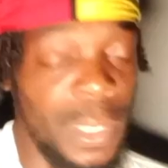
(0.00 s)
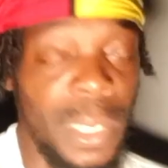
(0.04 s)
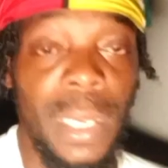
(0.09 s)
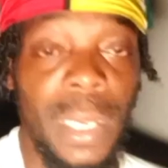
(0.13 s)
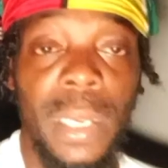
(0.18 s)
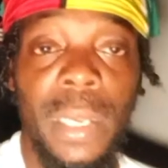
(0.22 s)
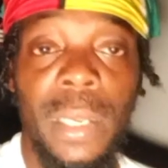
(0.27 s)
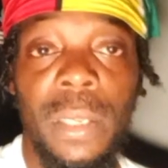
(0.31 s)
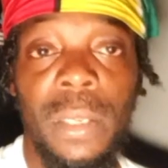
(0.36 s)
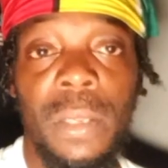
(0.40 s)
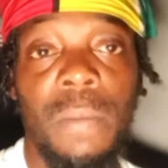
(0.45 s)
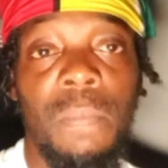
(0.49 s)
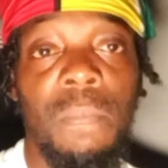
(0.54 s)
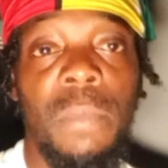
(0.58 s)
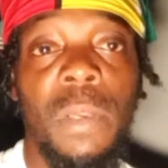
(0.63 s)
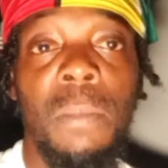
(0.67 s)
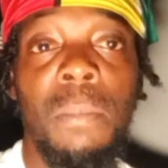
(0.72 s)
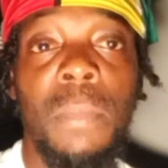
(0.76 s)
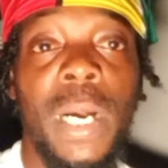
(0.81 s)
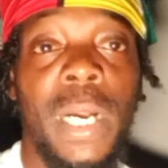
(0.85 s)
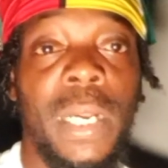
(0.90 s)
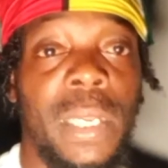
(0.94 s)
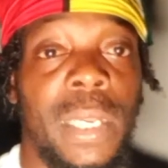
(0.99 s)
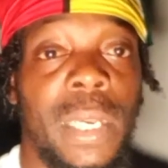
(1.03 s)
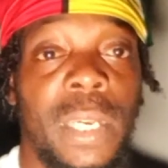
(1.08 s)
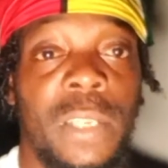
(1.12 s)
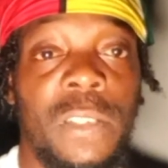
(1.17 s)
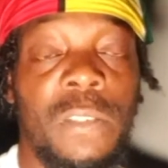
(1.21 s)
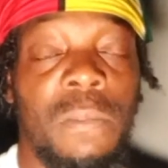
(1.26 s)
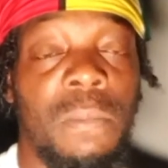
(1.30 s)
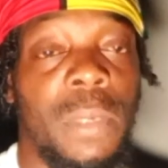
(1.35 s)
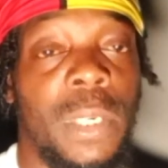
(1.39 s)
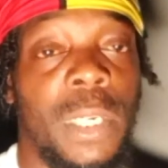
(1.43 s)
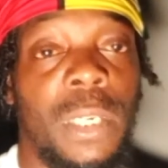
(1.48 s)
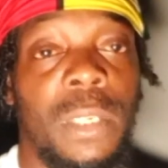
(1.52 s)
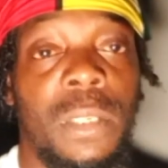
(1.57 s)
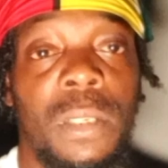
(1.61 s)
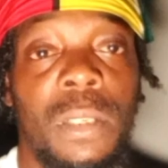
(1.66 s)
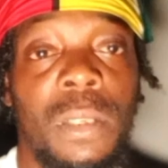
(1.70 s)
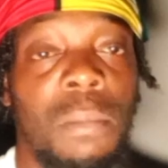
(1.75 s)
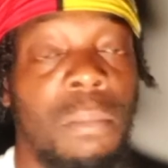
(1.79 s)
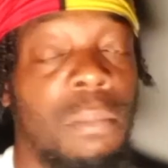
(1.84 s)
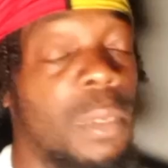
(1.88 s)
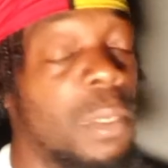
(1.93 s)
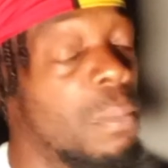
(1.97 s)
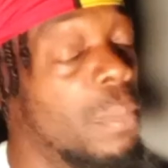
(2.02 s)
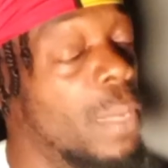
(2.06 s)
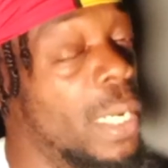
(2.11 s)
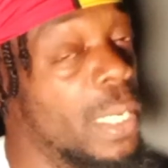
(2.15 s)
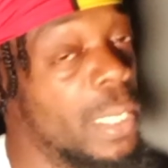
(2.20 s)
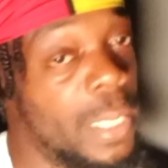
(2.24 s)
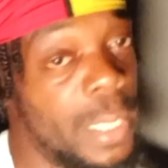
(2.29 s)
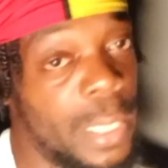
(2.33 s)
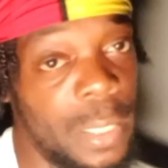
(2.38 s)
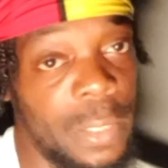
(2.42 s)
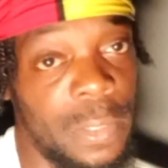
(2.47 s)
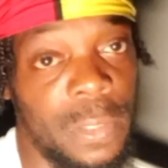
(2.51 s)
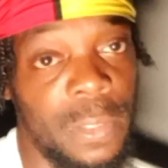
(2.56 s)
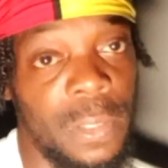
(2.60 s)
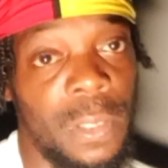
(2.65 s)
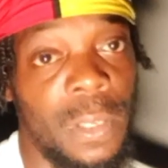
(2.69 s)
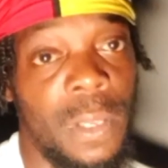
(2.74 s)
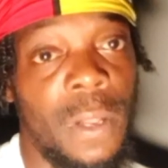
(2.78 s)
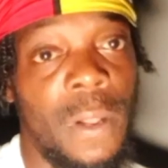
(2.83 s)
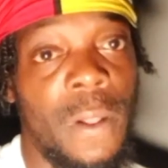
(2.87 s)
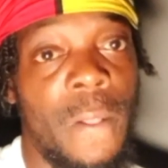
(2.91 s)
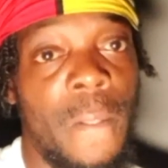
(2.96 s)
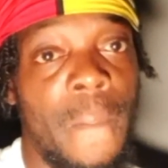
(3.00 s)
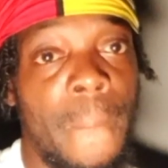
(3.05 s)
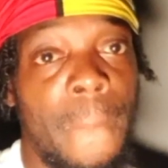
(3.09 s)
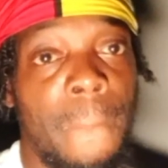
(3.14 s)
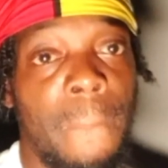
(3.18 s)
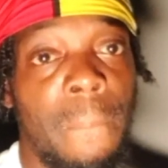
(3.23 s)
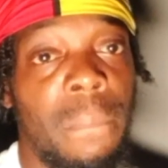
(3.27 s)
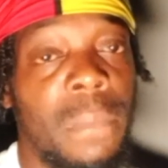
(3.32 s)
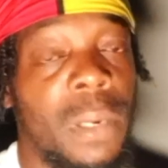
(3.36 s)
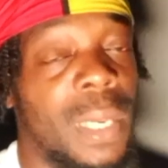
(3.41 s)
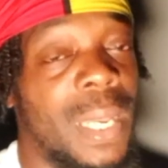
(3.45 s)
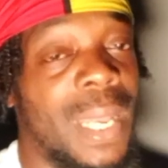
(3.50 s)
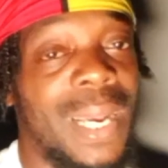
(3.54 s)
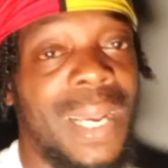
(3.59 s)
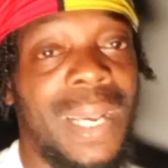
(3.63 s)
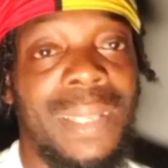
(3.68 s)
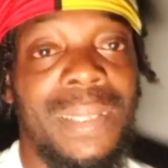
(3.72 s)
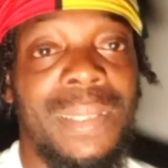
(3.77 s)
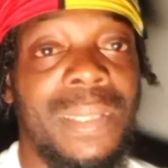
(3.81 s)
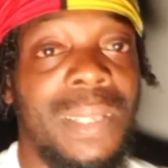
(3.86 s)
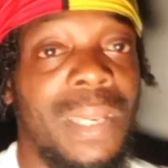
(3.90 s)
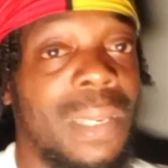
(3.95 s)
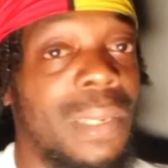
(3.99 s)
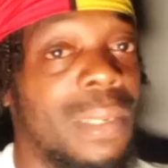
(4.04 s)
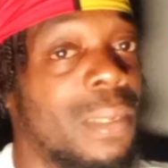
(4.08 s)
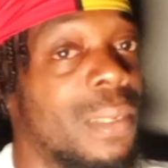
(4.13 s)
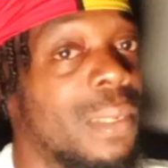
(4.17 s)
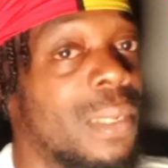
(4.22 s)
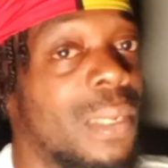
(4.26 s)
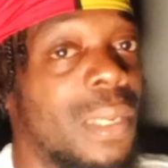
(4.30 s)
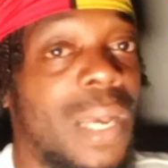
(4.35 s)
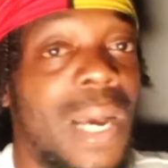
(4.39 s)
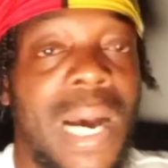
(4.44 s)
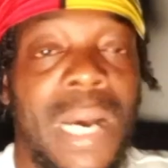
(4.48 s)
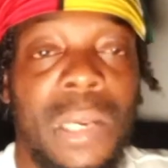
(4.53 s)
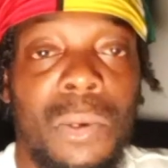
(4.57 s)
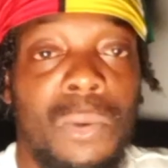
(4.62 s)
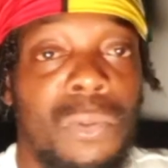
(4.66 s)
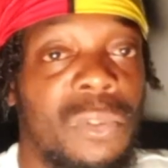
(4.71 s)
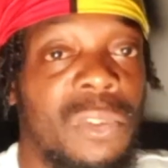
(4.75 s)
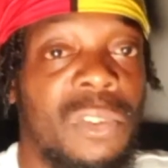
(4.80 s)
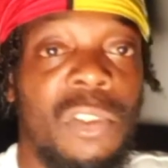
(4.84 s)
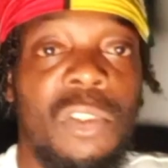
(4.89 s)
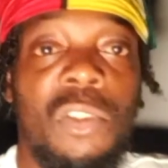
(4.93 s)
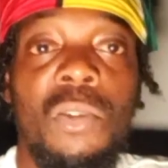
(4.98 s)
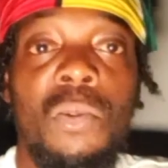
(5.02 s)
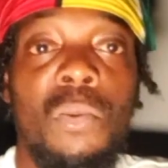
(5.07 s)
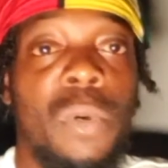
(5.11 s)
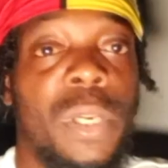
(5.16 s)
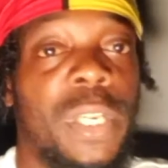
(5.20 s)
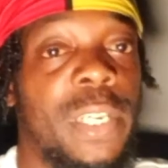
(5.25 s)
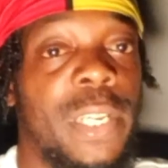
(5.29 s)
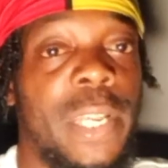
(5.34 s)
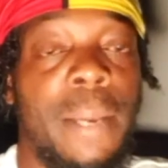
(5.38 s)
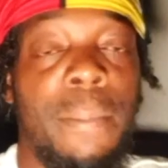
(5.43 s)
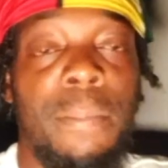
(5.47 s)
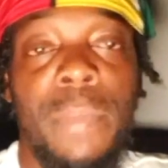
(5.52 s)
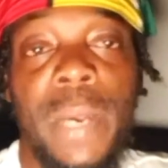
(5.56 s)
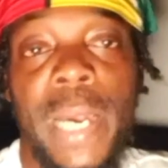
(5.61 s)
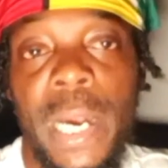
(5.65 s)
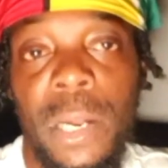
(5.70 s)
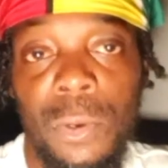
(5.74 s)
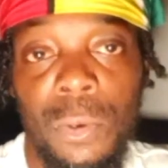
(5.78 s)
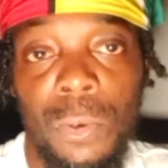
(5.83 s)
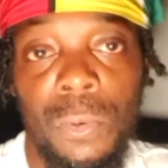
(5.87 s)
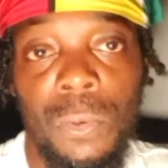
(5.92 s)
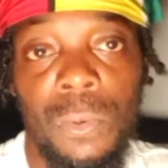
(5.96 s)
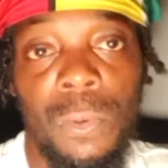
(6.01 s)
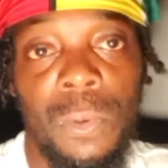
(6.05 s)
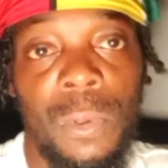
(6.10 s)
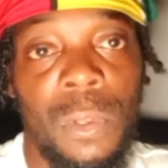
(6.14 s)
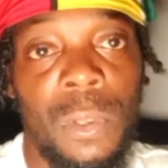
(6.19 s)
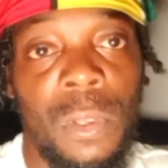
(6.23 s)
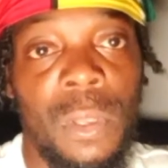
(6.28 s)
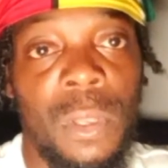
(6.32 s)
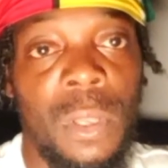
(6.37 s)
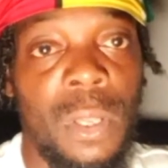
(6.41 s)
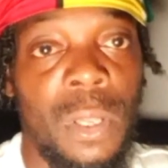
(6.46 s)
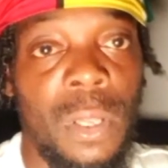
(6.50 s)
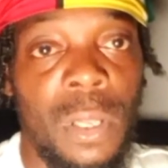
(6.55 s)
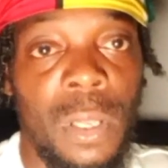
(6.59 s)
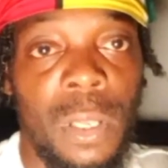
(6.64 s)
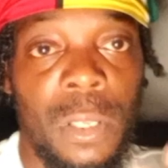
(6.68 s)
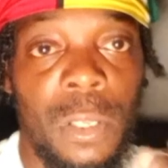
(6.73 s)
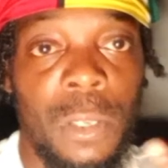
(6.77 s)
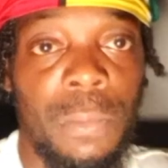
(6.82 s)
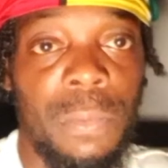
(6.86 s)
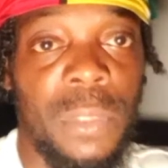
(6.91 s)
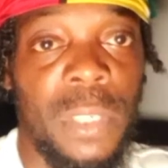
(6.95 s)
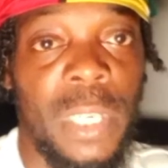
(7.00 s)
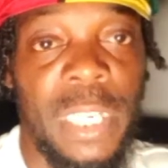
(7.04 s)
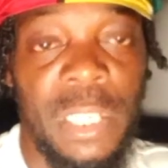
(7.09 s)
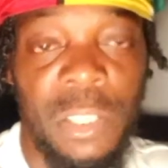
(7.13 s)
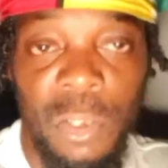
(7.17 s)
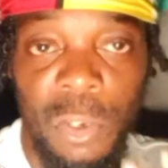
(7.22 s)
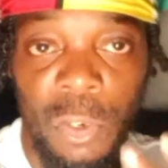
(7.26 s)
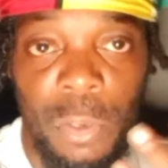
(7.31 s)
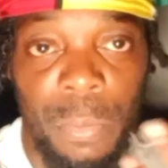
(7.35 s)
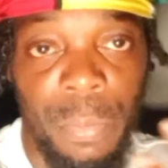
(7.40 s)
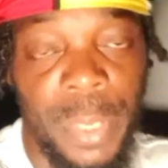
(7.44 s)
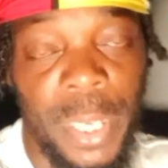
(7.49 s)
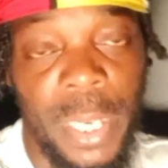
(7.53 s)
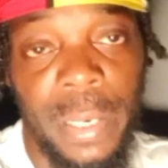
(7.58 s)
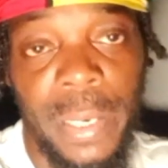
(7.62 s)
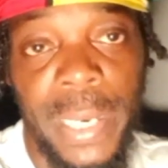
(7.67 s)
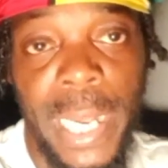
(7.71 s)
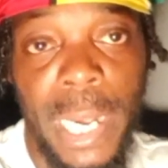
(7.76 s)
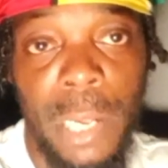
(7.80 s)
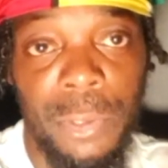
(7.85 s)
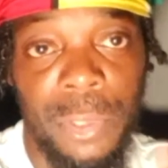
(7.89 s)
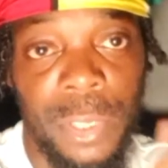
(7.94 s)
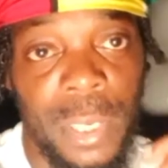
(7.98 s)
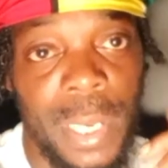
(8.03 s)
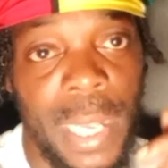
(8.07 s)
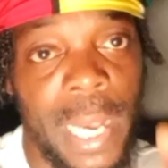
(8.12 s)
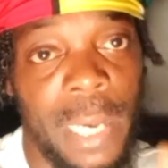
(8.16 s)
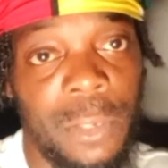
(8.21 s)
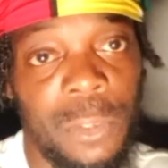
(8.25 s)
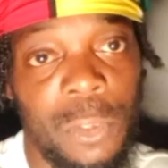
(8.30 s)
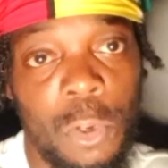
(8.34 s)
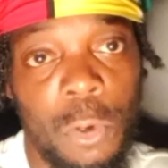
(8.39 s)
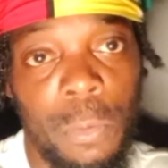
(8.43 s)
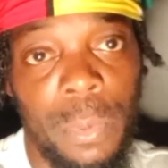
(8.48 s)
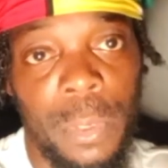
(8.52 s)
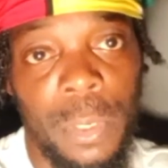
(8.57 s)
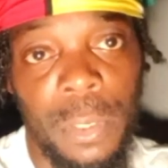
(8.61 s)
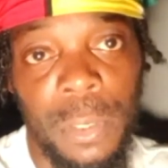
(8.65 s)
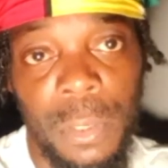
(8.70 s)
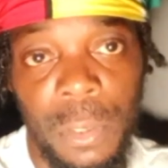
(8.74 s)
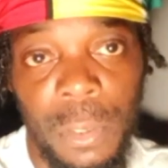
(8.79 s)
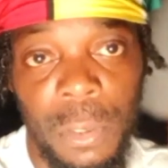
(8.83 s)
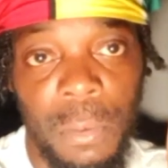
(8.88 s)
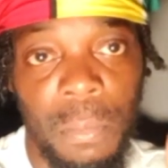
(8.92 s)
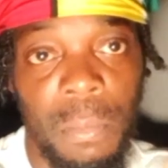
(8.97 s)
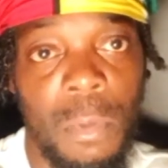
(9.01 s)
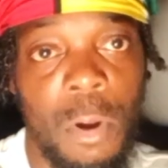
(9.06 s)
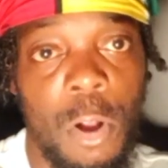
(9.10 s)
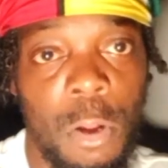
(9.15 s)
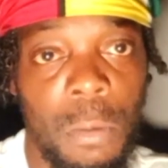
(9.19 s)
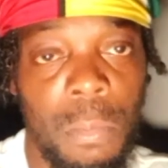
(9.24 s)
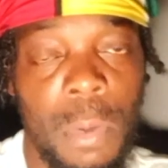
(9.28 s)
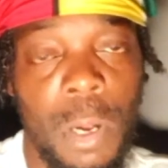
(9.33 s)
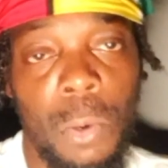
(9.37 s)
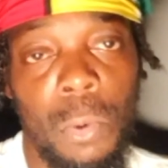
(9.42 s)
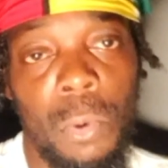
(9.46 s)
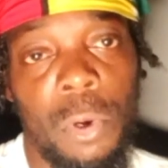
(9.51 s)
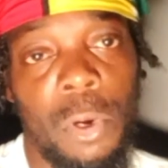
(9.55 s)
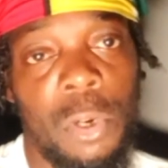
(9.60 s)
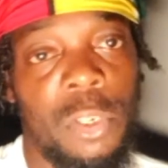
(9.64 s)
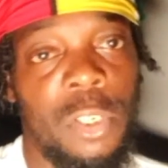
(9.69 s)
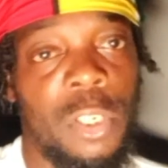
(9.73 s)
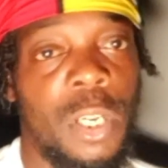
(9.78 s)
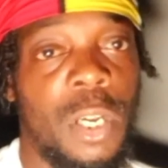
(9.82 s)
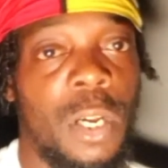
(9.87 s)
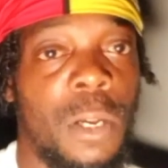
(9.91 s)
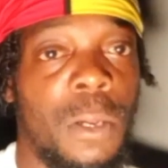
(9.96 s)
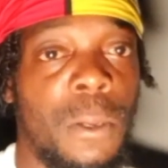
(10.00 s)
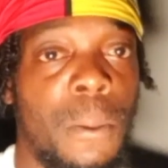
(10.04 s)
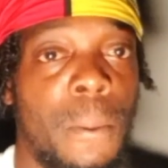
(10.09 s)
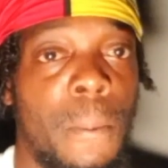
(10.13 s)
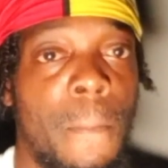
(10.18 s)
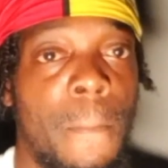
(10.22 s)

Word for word: hey, be my guest, man. Be my guest. But like I said, I don't see you winning that battle. You know what I'm saying? It's going to be announced in October. Mark my words, y'all.